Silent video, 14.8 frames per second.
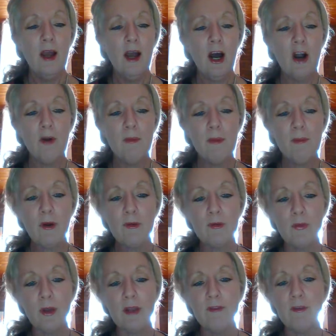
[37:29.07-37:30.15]
I remember I
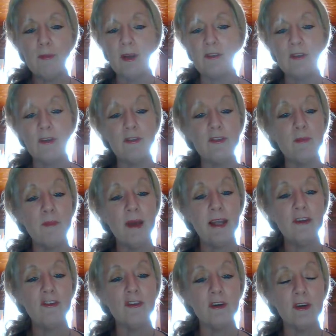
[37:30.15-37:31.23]
was working for myself as a
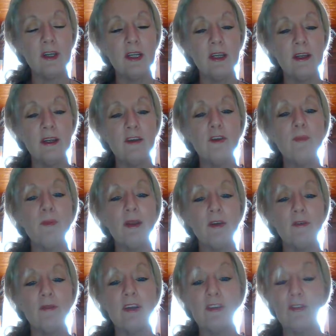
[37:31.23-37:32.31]
manager in an
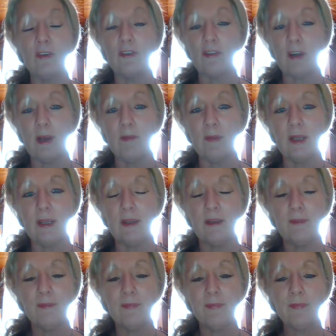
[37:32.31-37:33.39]
independent research company.
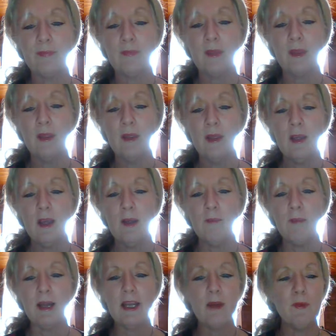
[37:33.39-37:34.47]

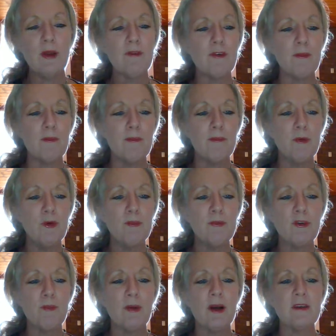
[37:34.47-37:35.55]
Money went from boom
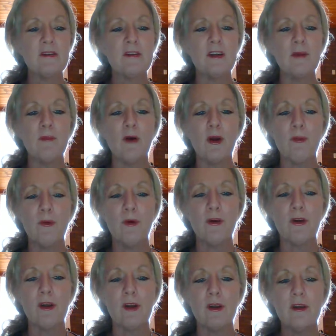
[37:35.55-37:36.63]
to bust in my
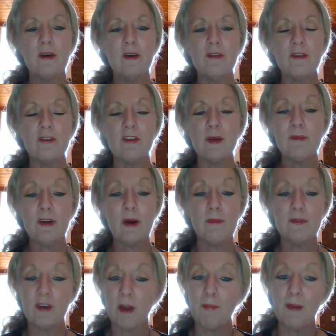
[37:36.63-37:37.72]
work, so
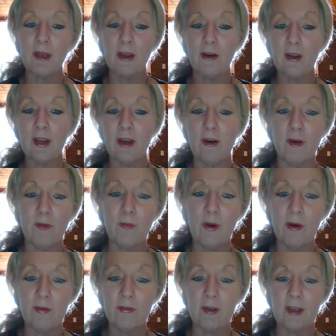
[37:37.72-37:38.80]
sometimes I'd be going on
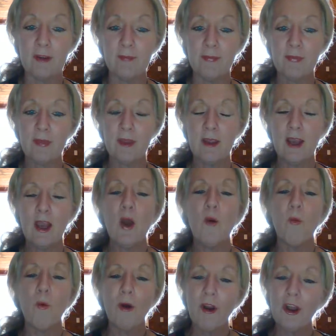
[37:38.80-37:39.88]
welfare.
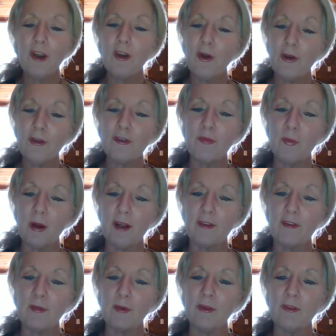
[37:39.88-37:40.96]
What I noticed
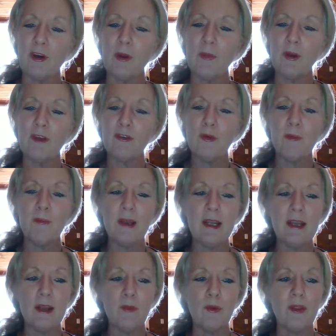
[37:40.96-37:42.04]
once was I went to a
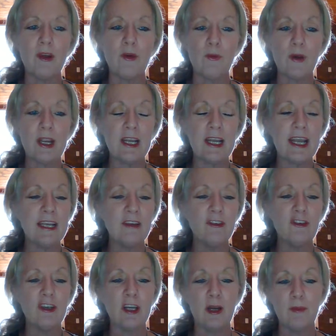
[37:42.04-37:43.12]
meeting with a green
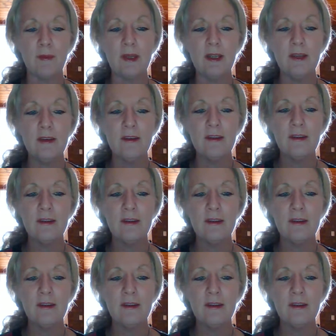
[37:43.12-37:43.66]
energy company